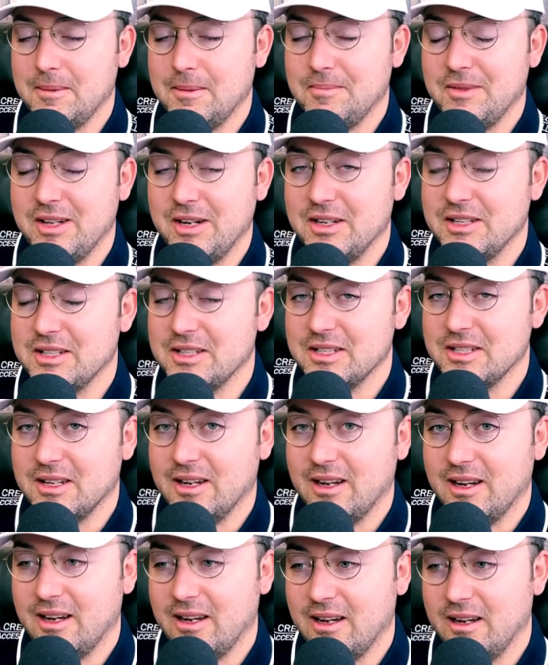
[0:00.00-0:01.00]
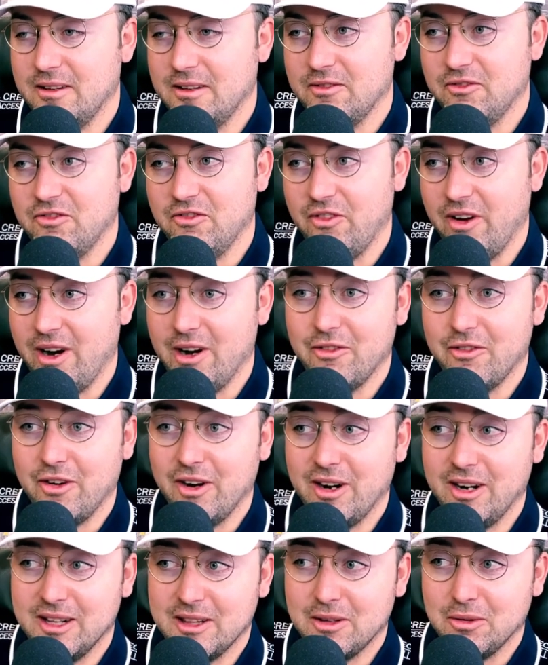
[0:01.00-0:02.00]
There is uh, very, very
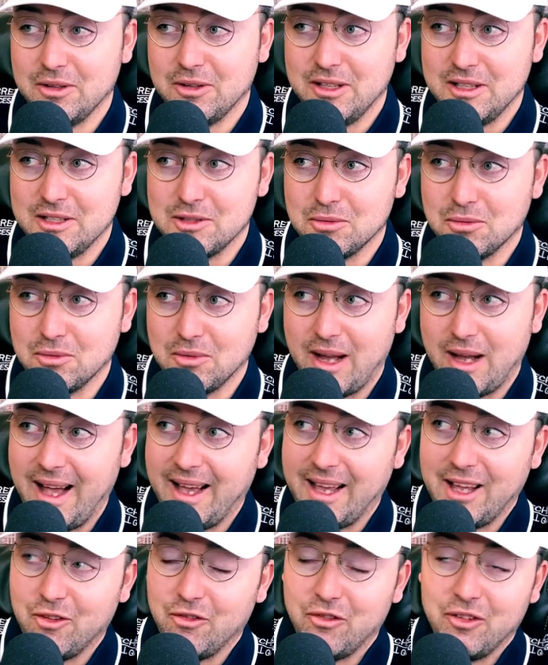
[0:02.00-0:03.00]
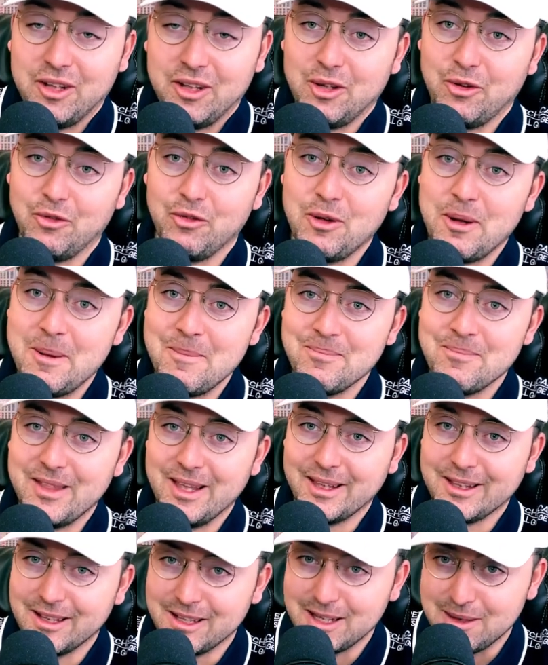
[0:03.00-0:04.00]
little things to, I can think of they
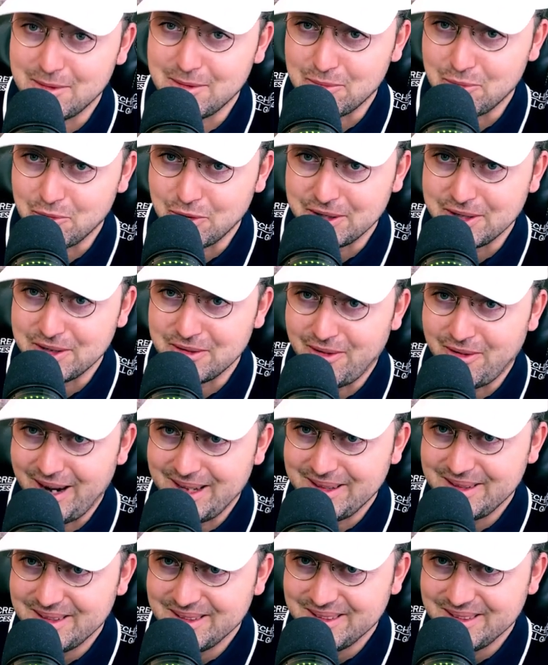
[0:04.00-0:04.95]
can come up with, right?